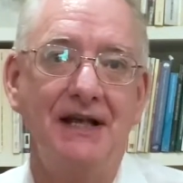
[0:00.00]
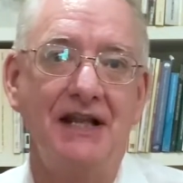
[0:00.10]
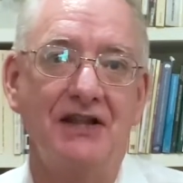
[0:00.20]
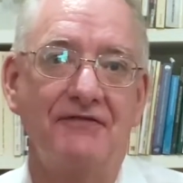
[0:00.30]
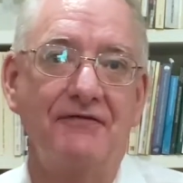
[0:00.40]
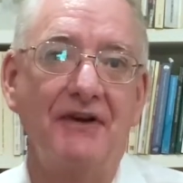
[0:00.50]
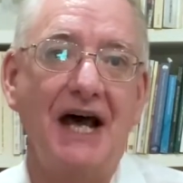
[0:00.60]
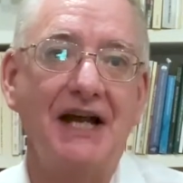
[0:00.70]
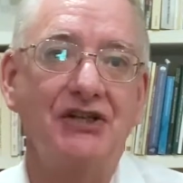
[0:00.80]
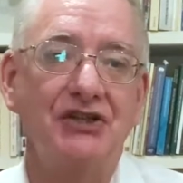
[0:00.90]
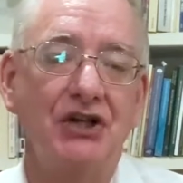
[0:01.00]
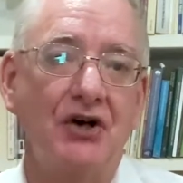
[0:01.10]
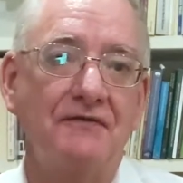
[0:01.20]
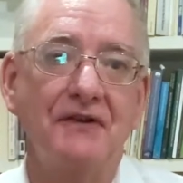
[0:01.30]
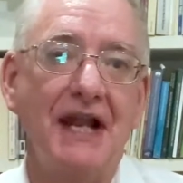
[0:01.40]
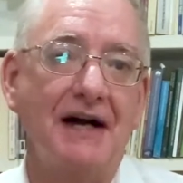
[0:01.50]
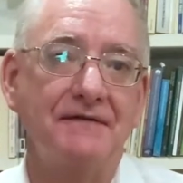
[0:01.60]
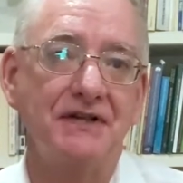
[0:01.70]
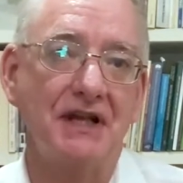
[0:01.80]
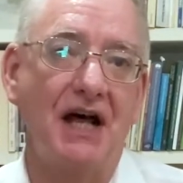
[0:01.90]
In the flush of
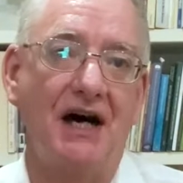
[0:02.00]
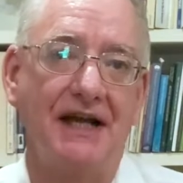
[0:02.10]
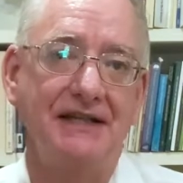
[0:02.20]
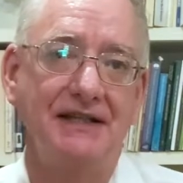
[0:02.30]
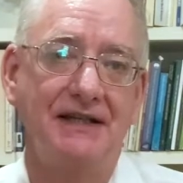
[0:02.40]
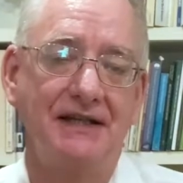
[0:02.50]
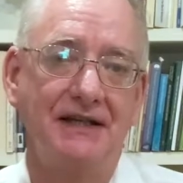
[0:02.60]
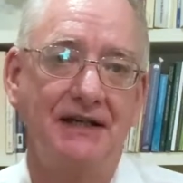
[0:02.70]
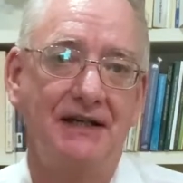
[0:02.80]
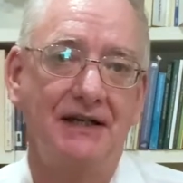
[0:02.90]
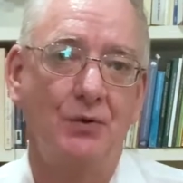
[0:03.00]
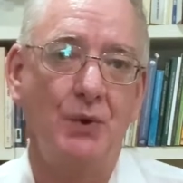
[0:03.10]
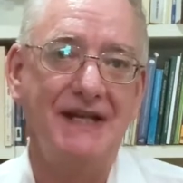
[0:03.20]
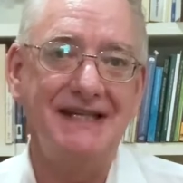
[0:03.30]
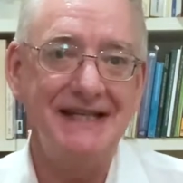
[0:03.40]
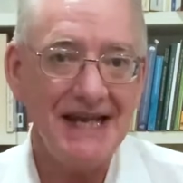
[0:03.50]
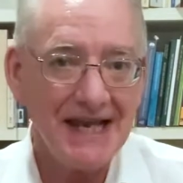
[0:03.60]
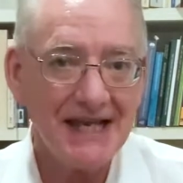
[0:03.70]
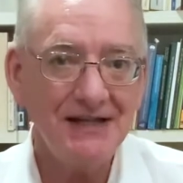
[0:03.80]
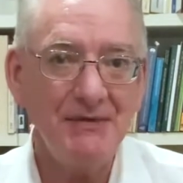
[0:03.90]
love's light, we
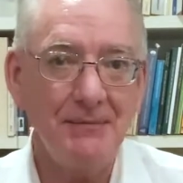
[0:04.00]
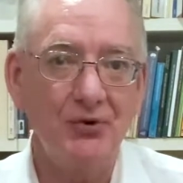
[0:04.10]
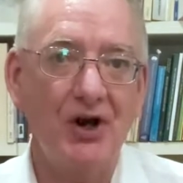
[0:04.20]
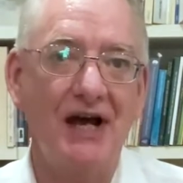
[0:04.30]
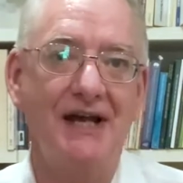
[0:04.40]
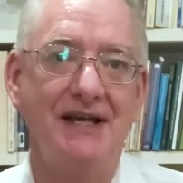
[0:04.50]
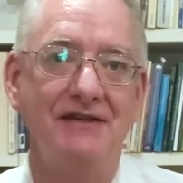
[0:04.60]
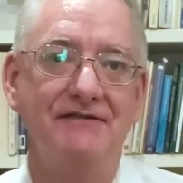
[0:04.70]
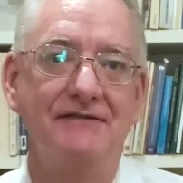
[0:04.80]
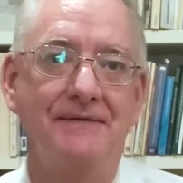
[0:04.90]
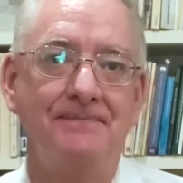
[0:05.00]
dare to be brave.